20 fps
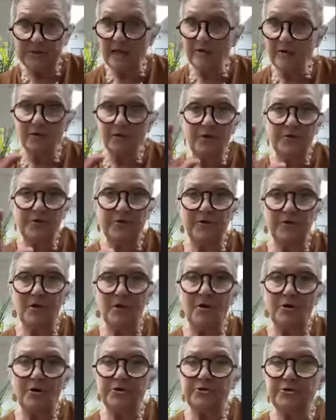because I don't go to the
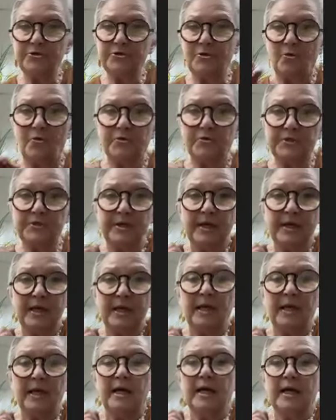larger stores.
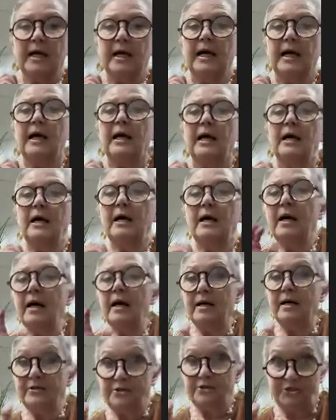
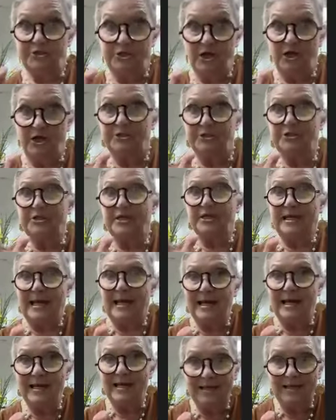I just
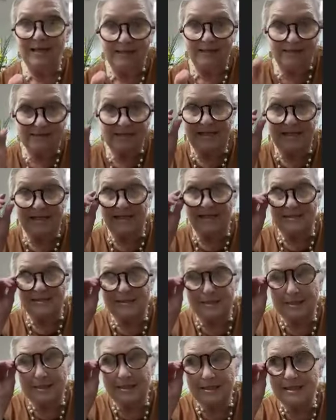can't
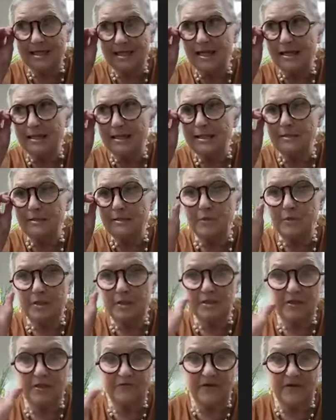stand it
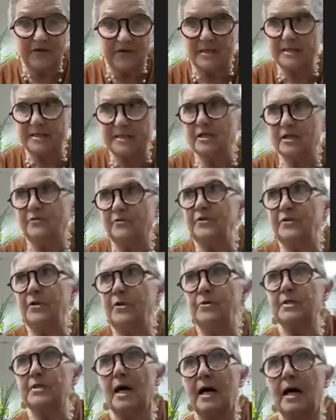because I find myself in
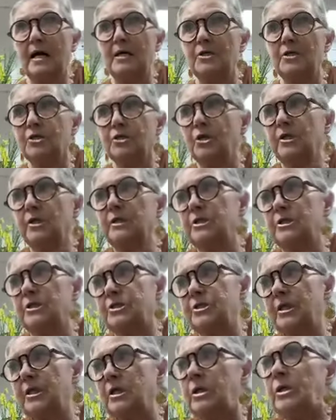those aisles looking
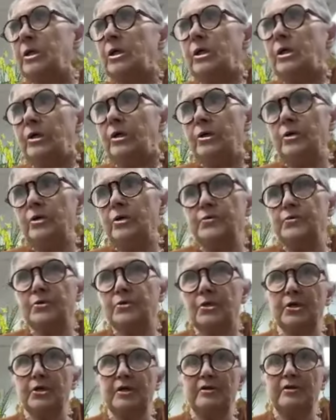to see
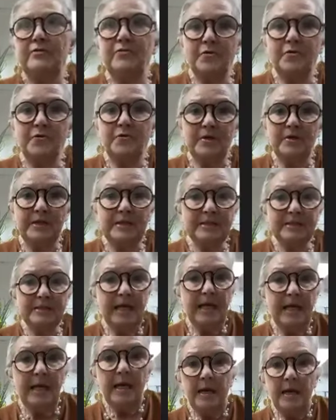who's looking for things.
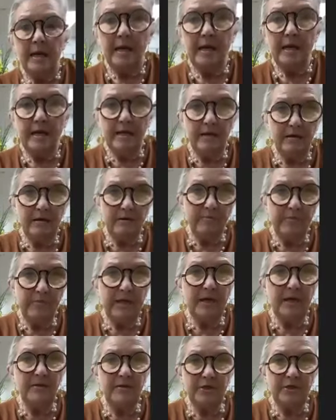And
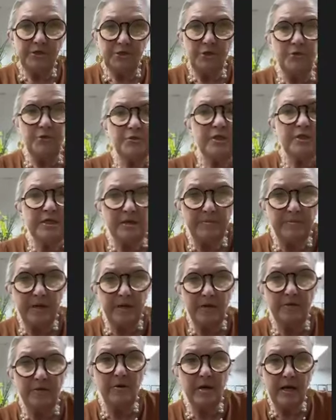it's usually a
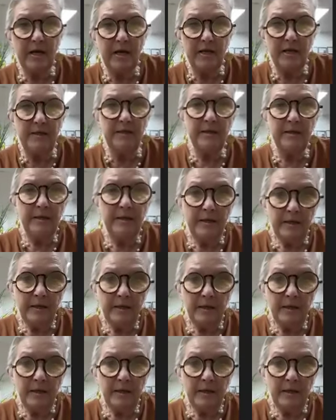mother and